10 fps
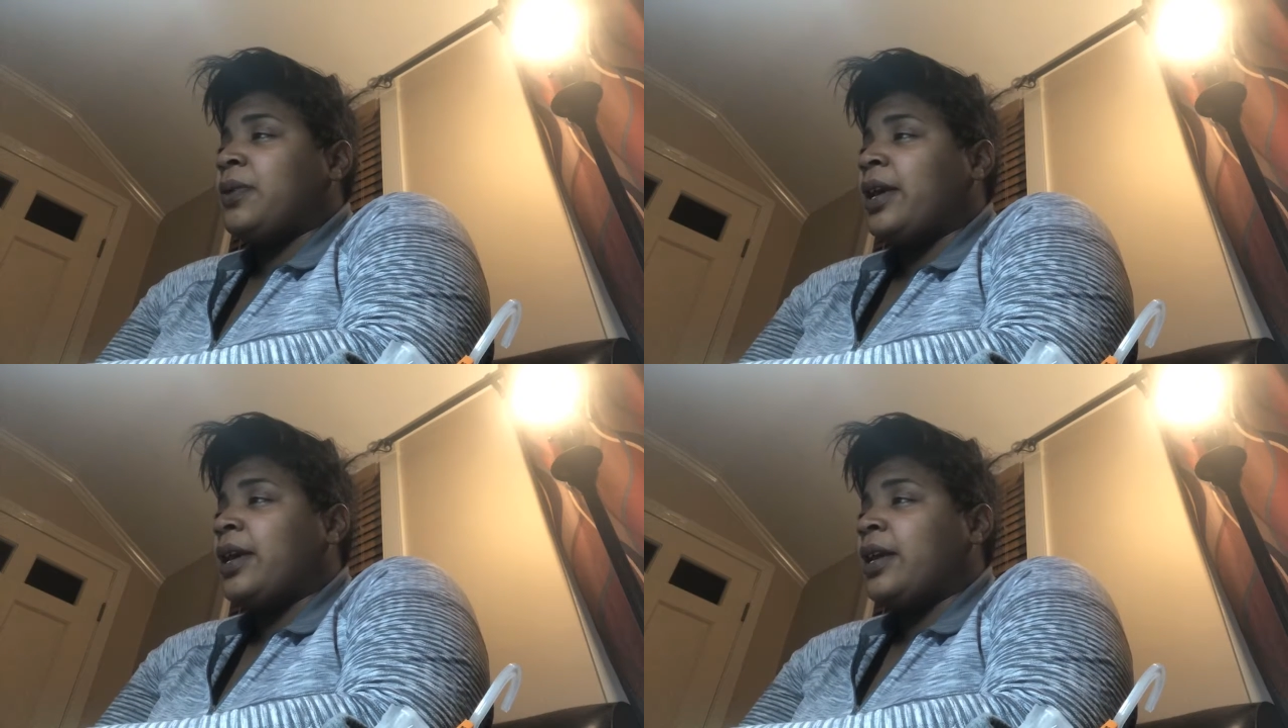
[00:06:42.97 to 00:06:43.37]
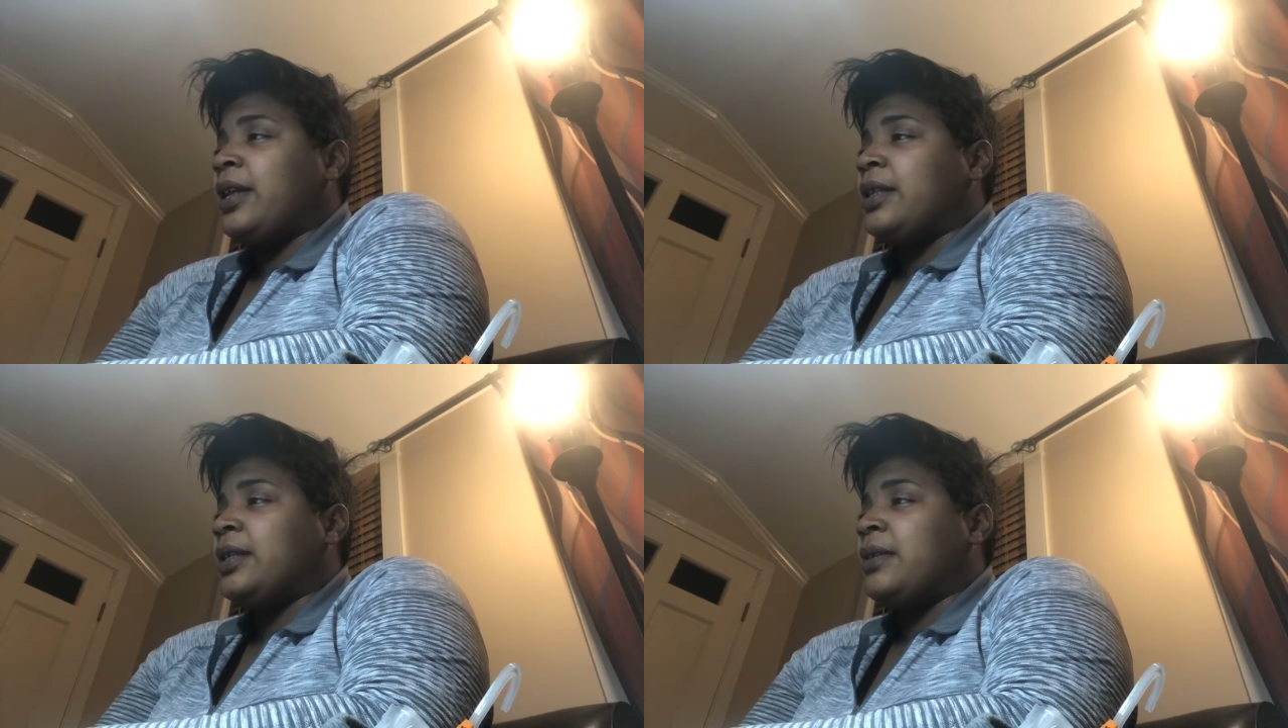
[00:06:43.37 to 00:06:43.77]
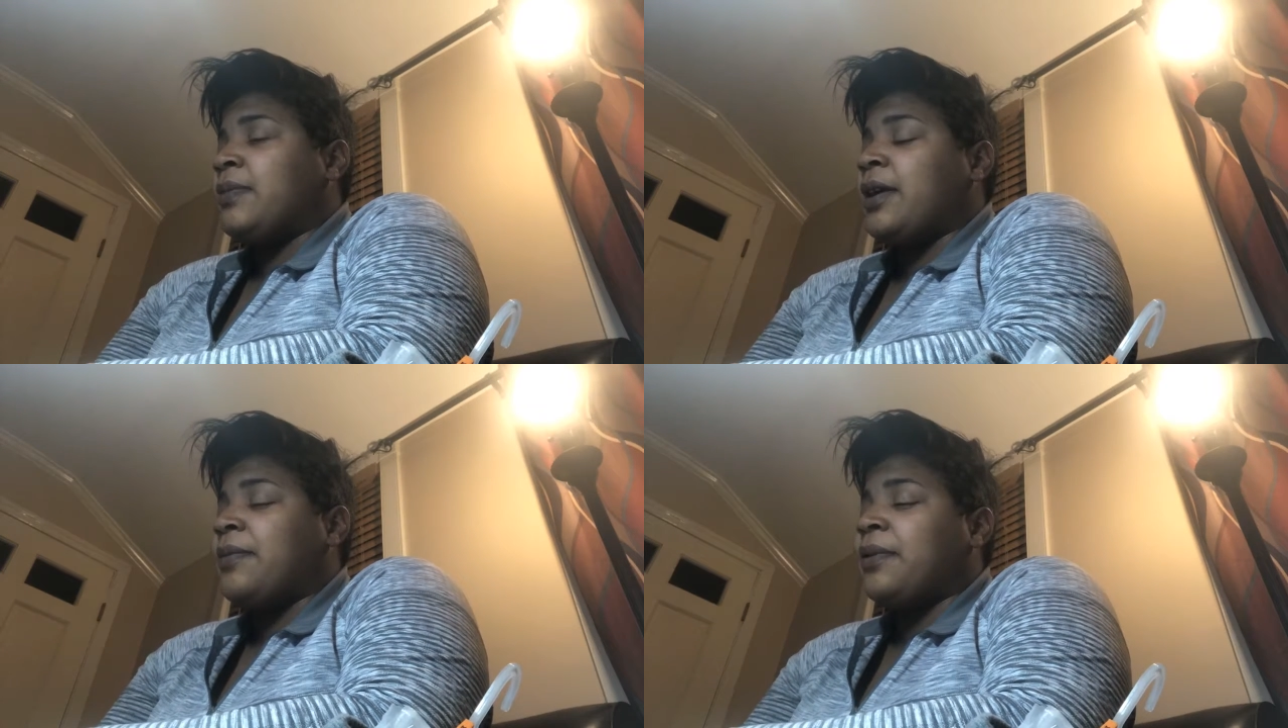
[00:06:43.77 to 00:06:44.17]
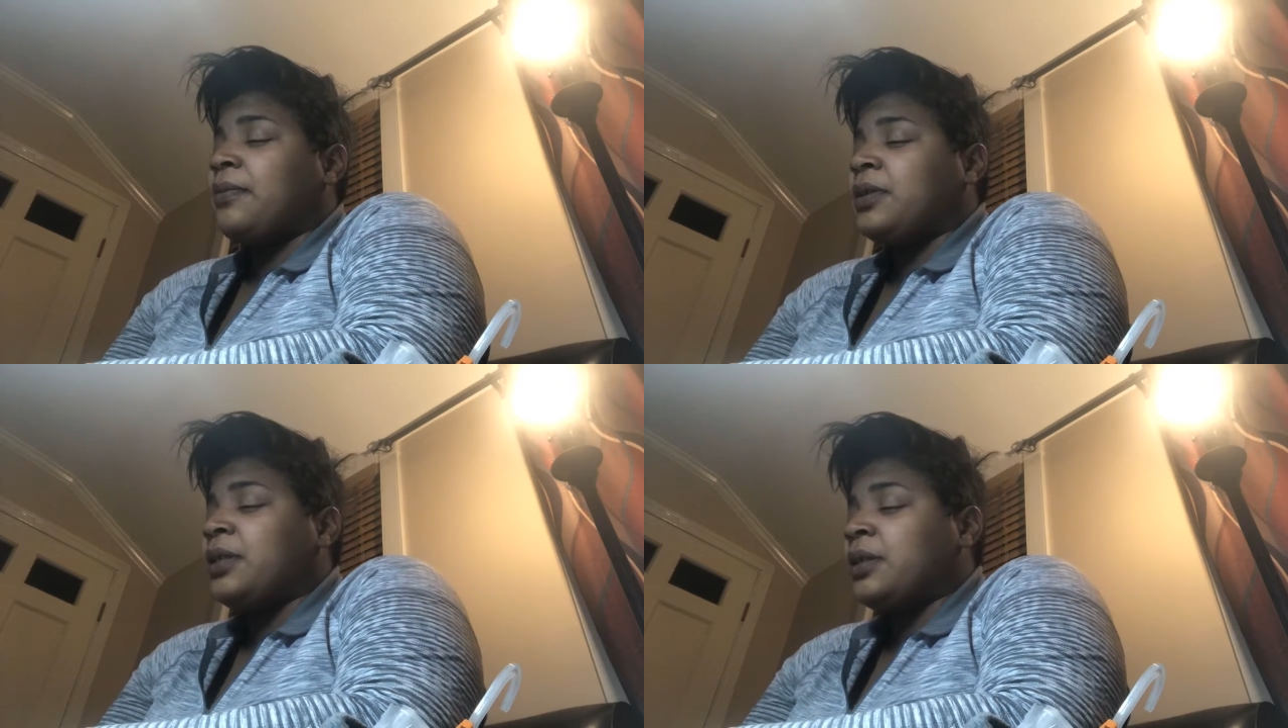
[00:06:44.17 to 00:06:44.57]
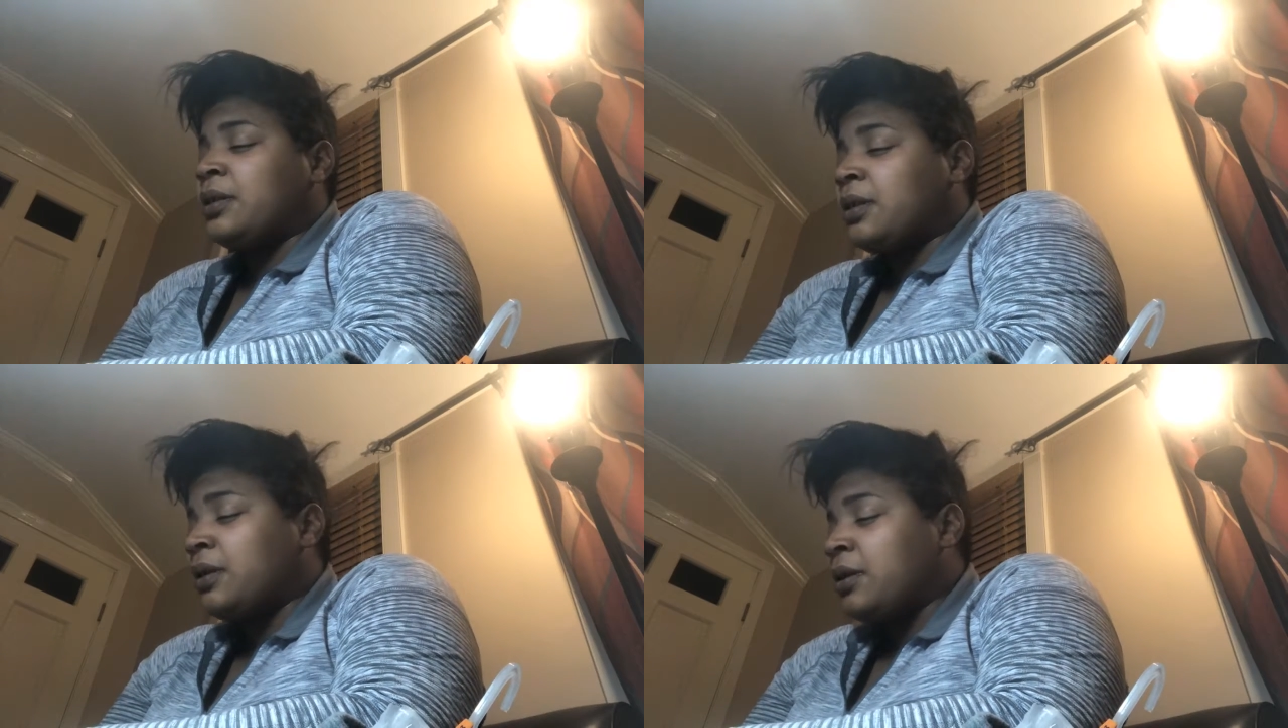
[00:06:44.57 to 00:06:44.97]
pants and maybe I'm just
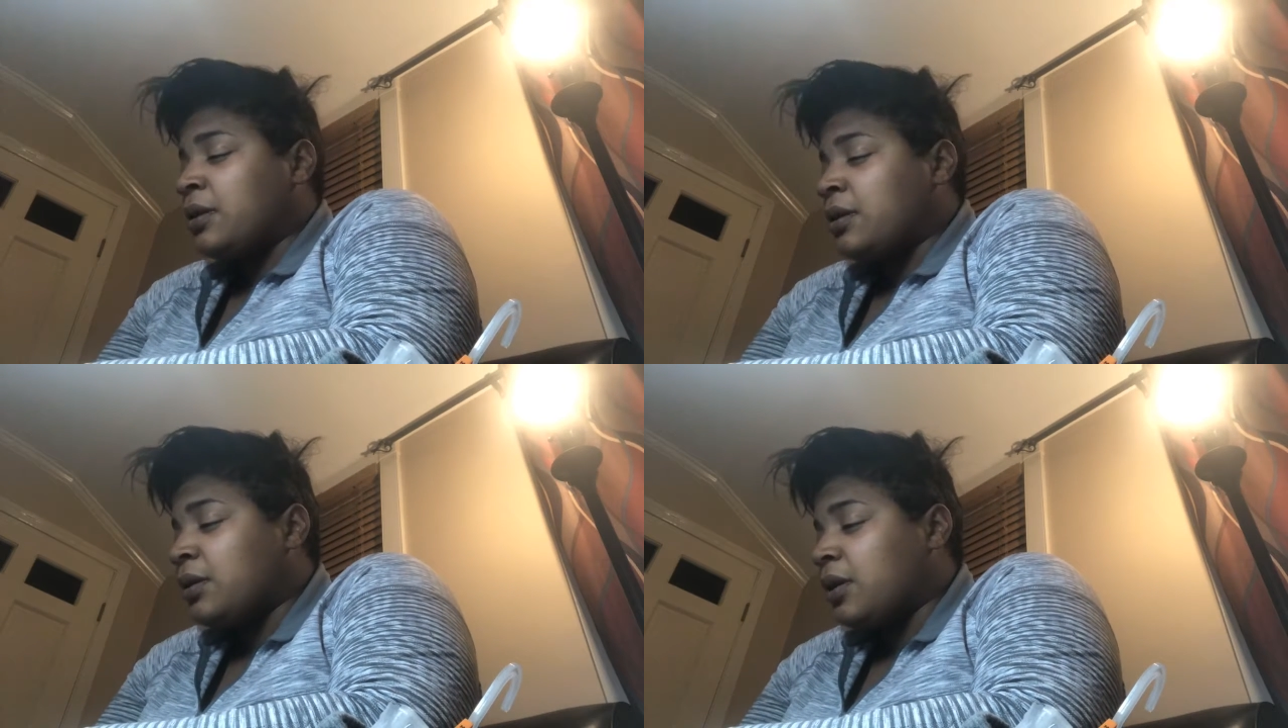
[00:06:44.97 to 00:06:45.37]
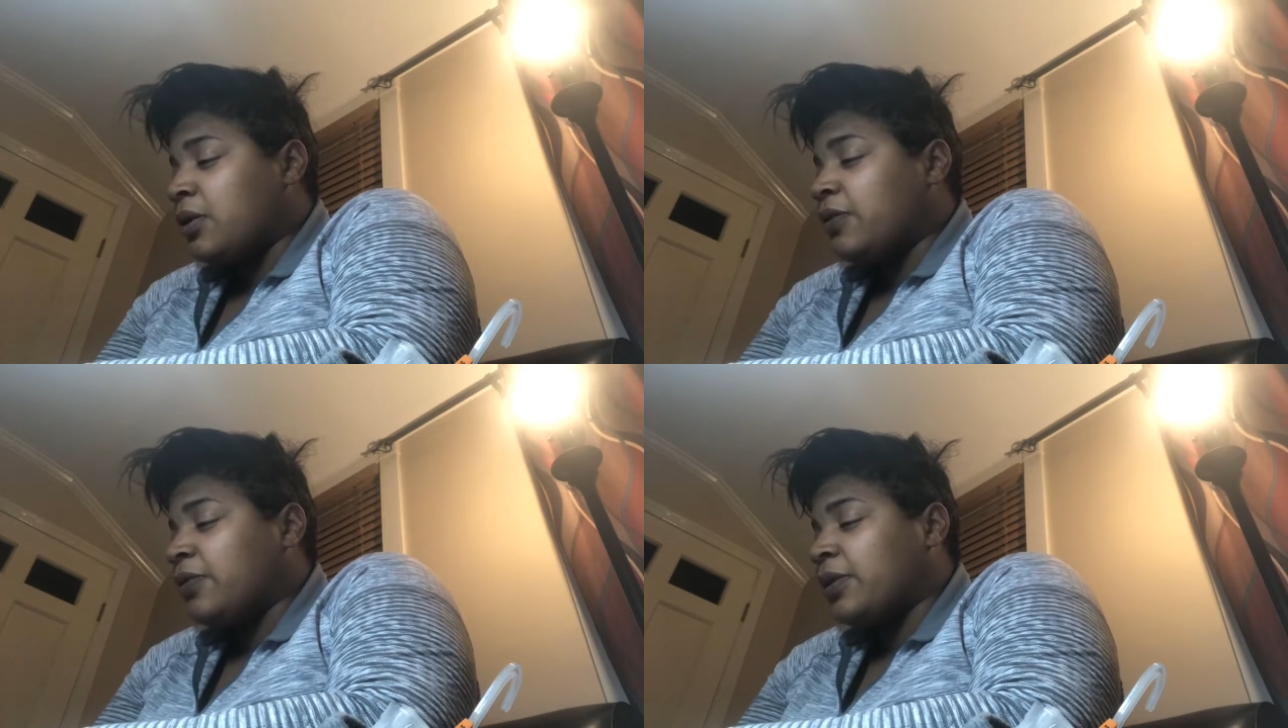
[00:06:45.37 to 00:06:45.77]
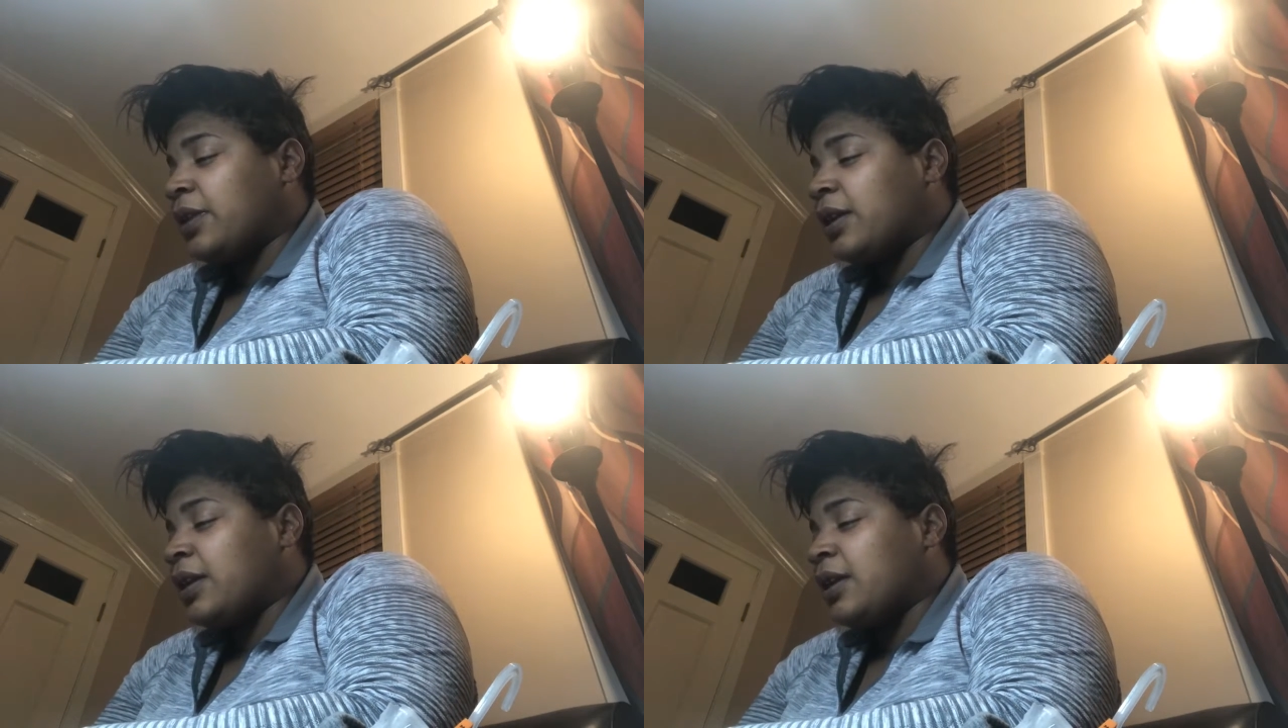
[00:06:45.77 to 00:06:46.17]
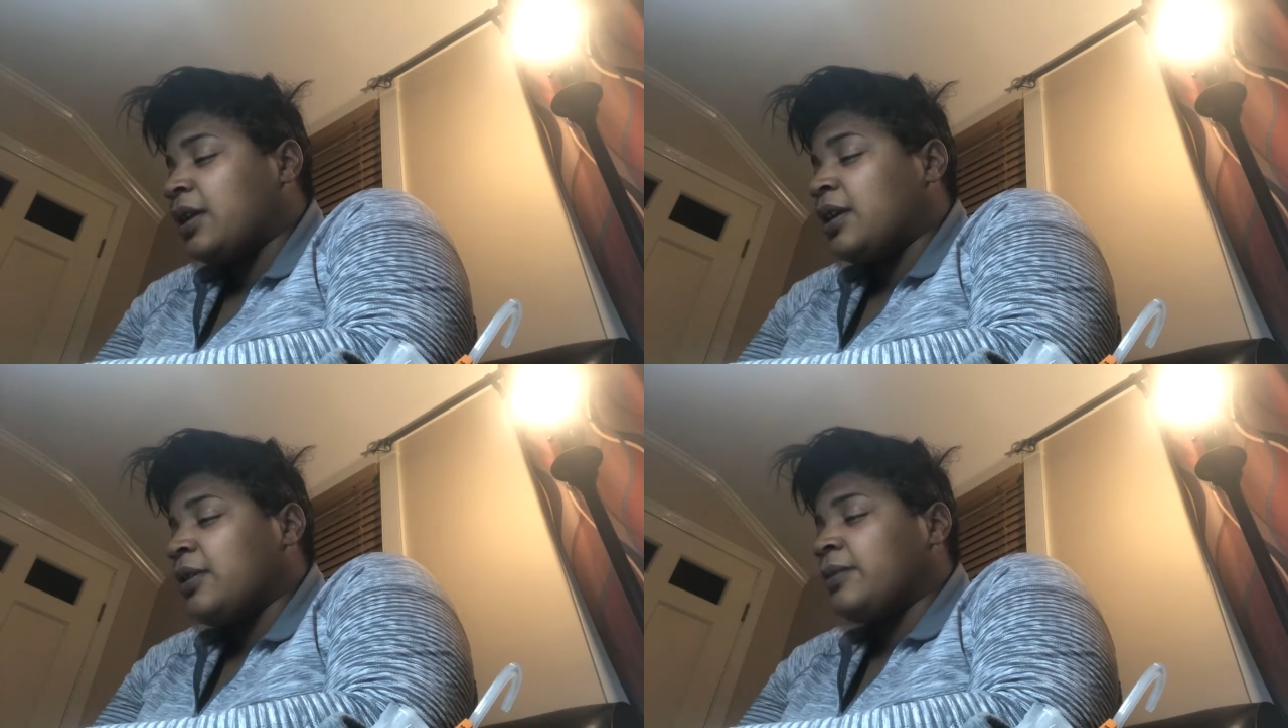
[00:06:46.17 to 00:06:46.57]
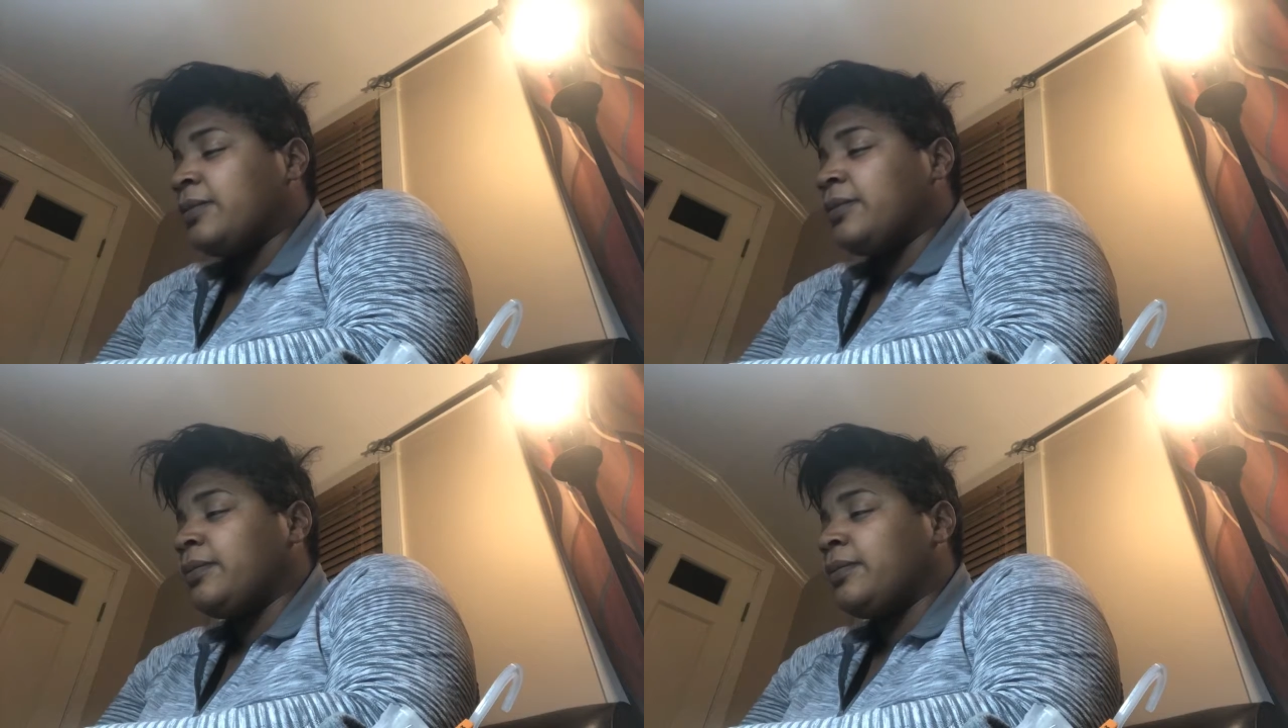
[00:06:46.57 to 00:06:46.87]
overthinking what